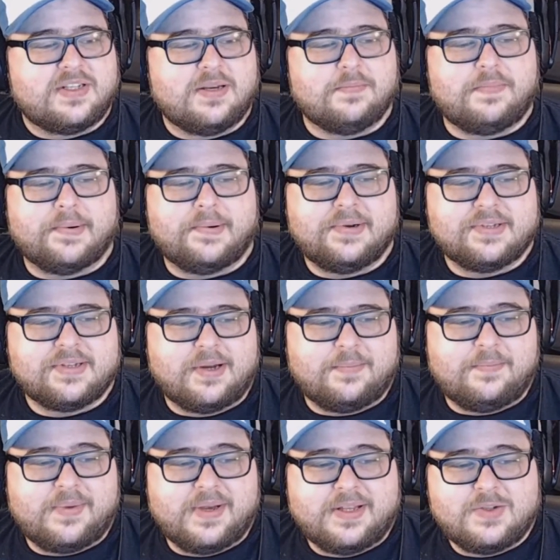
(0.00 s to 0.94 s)
bonus on
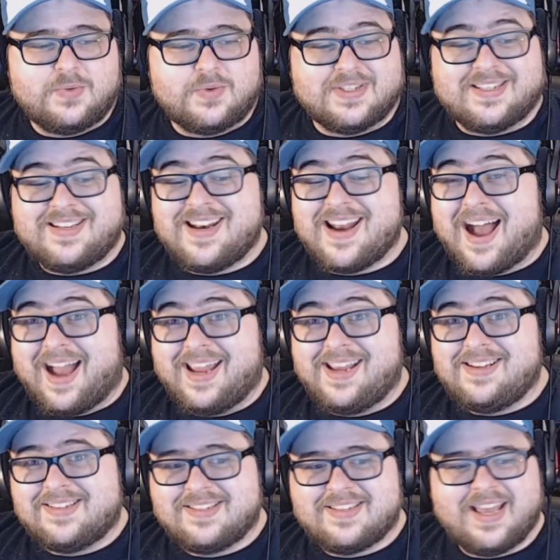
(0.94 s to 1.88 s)
bits was
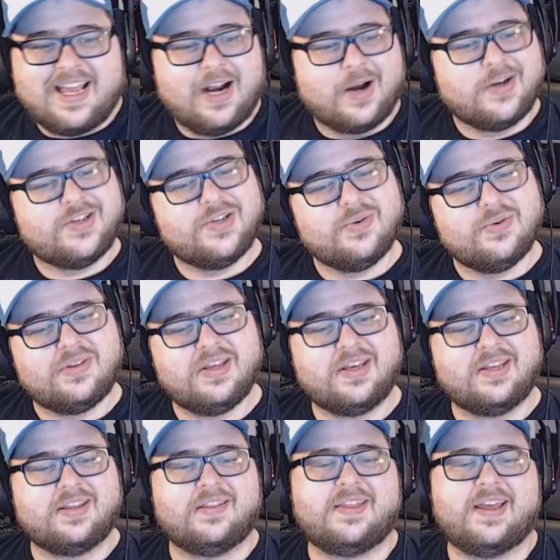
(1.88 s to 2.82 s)
nice, and I do
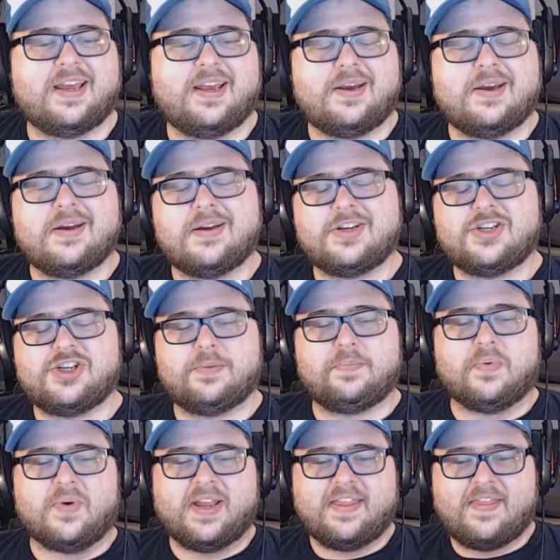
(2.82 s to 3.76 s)
think that they should
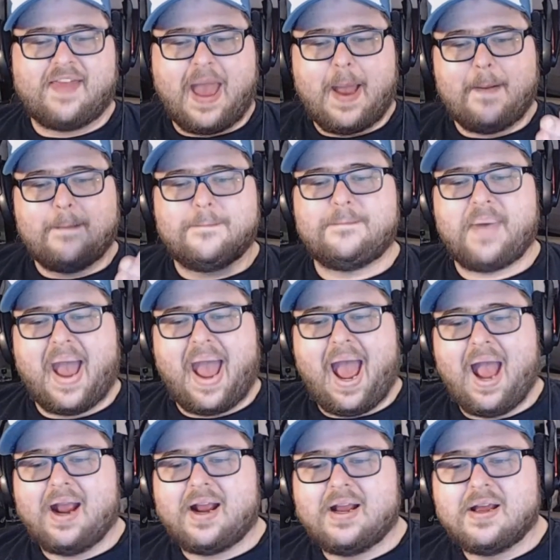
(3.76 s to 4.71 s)
bring that
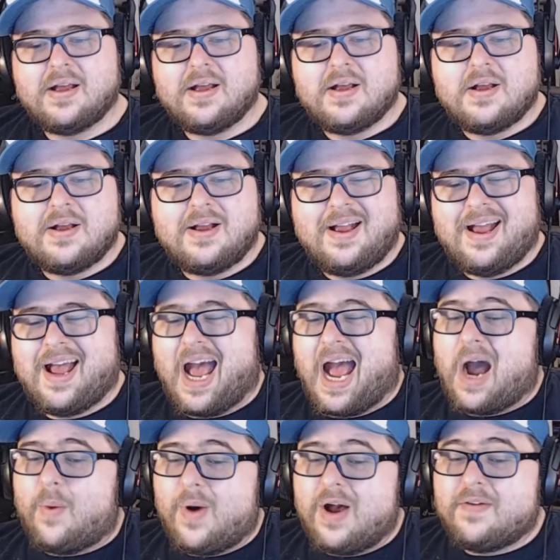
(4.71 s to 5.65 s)
back.
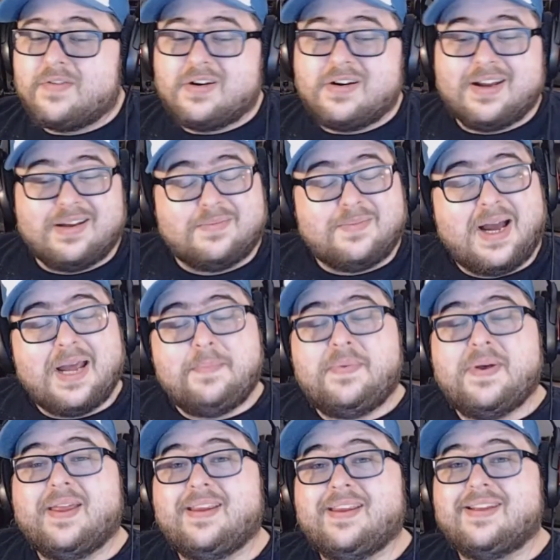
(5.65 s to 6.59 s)
However, in my
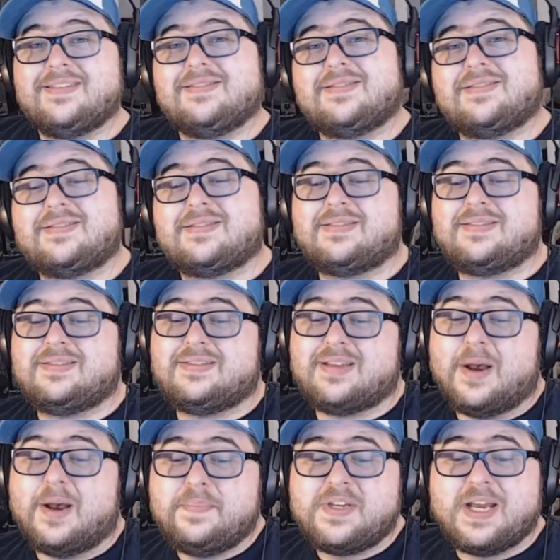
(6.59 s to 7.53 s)
opinion,
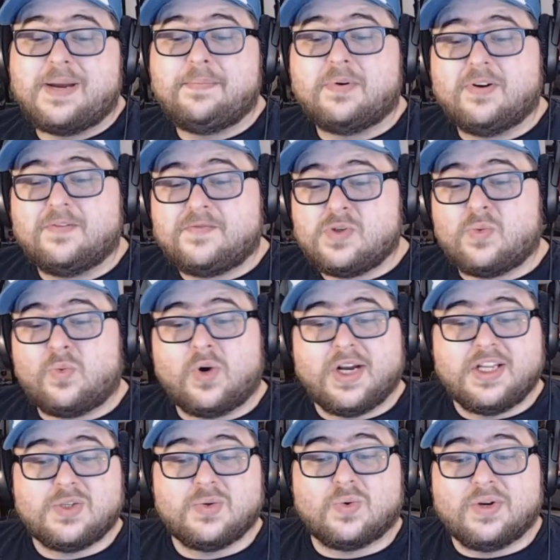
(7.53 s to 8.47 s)
Subtember of
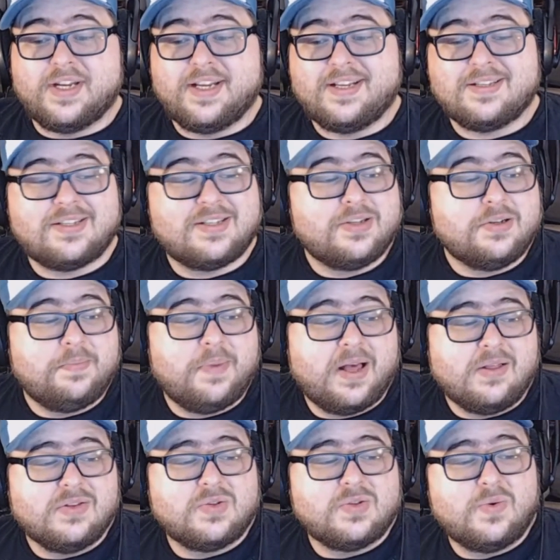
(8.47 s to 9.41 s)
2020 is still
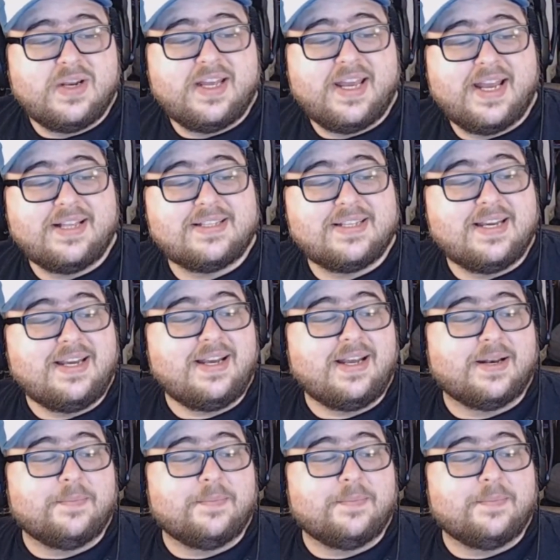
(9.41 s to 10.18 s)
better than 2018.